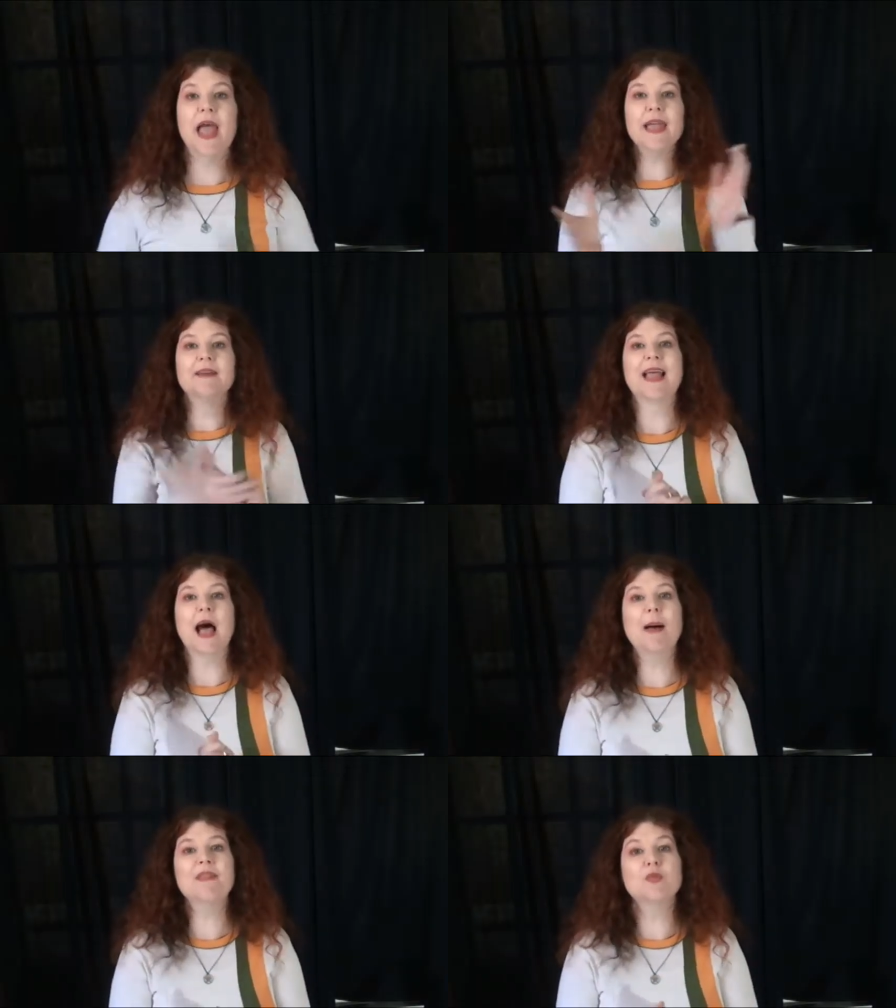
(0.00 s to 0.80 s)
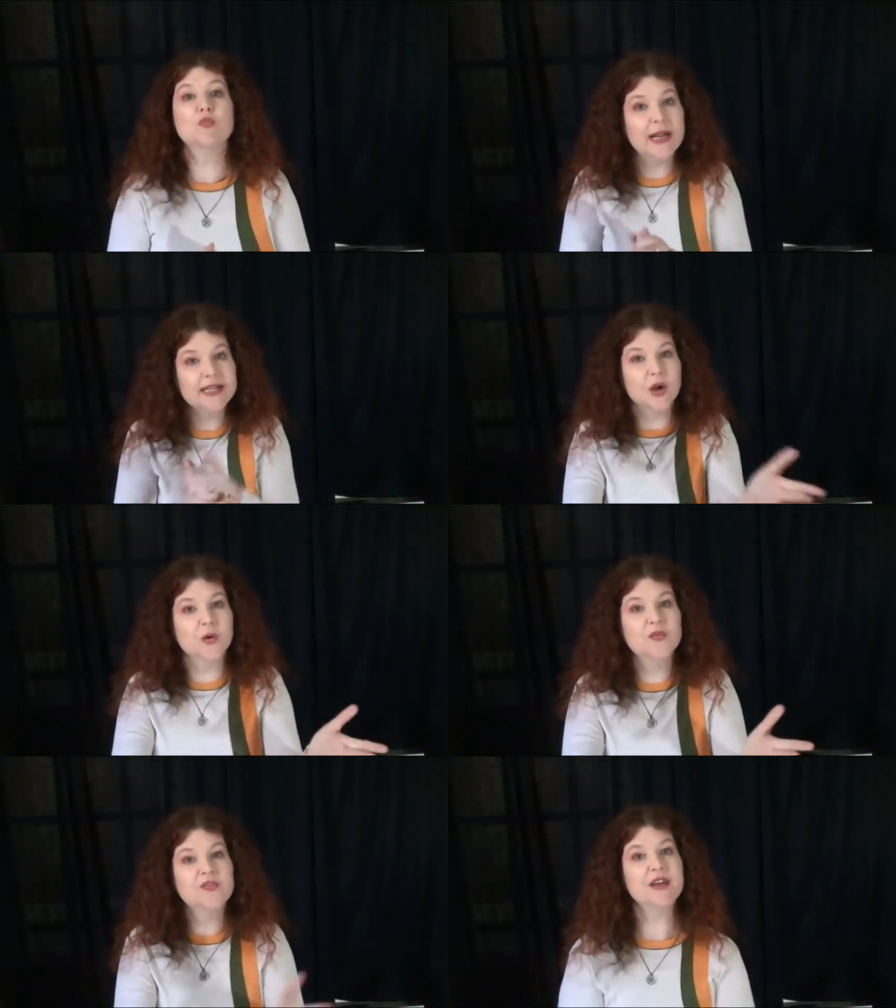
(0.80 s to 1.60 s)
Hey, how about some
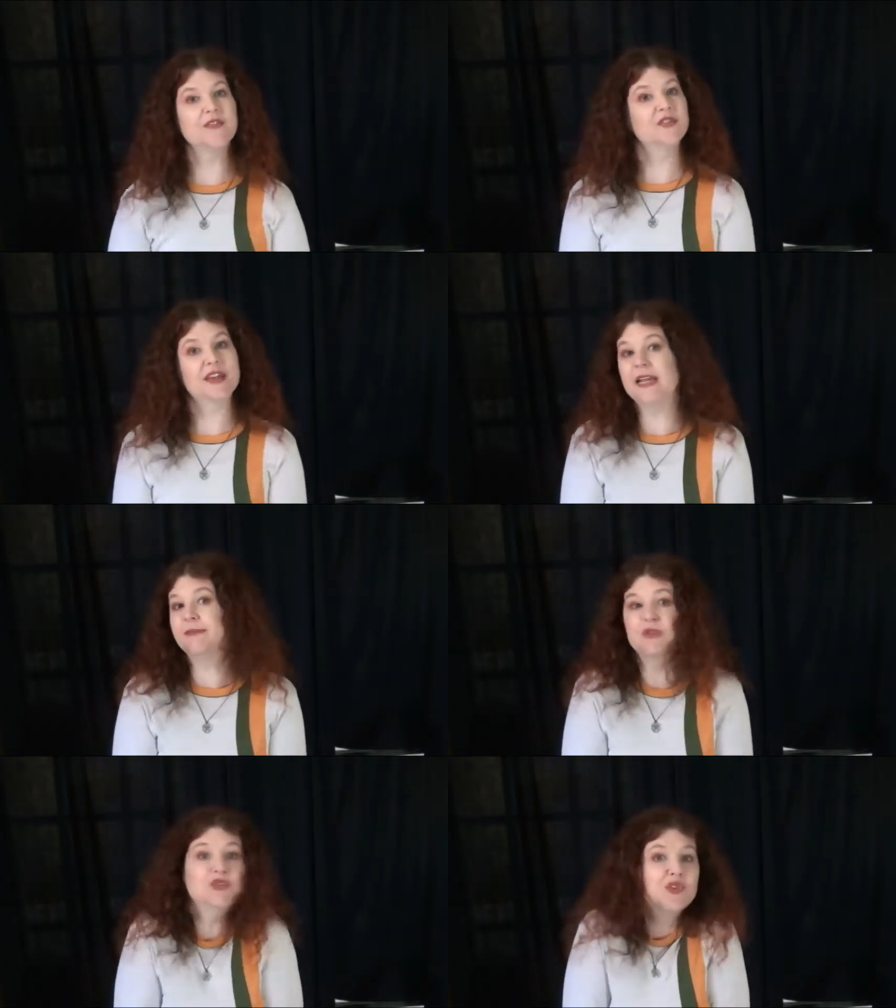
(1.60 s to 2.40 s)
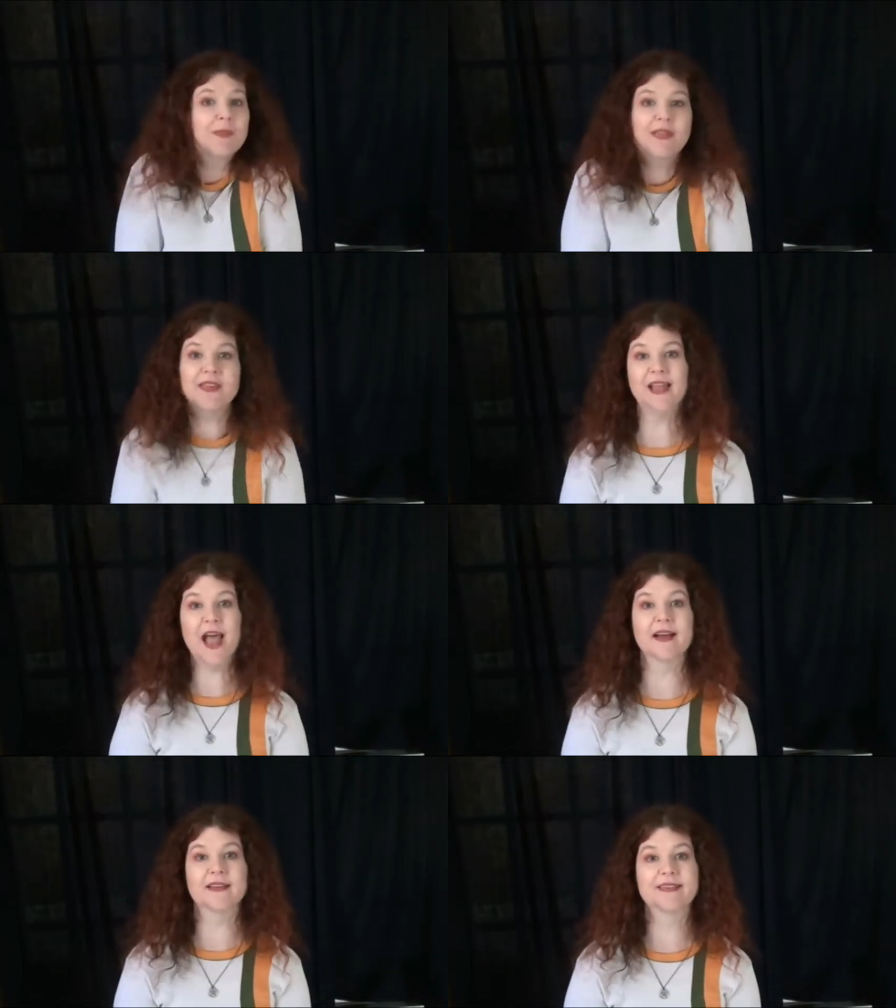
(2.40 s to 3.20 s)
radio? See if there's any news about the
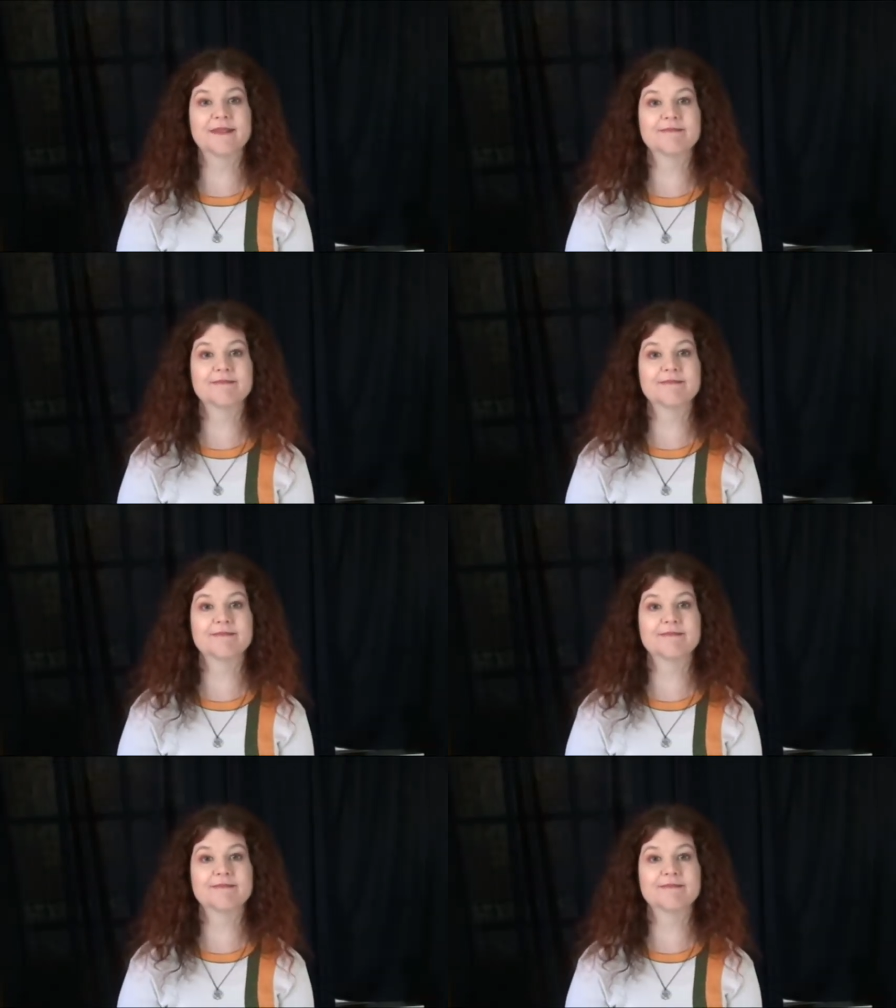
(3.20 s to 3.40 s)
attacks.